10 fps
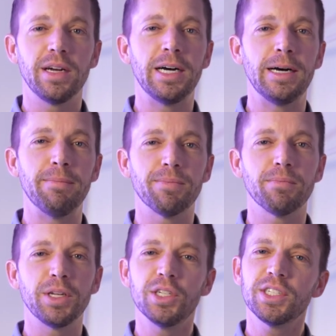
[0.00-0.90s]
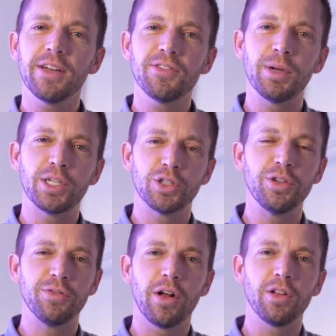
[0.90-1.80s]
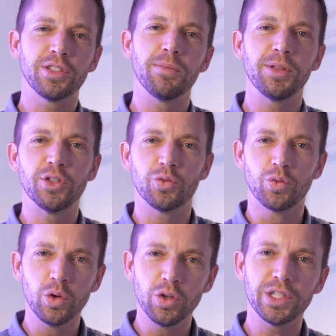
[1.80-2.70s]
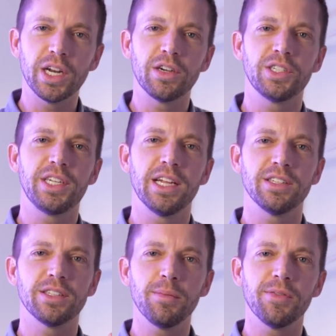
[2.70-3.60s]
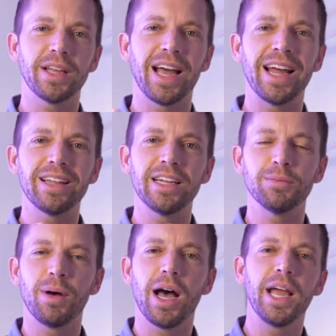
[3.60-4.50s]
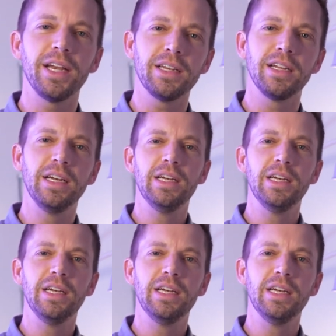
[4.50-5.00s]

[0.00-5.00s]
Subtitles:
But you just have to make sure you follow some of these rules and understand some of the guidelines behind it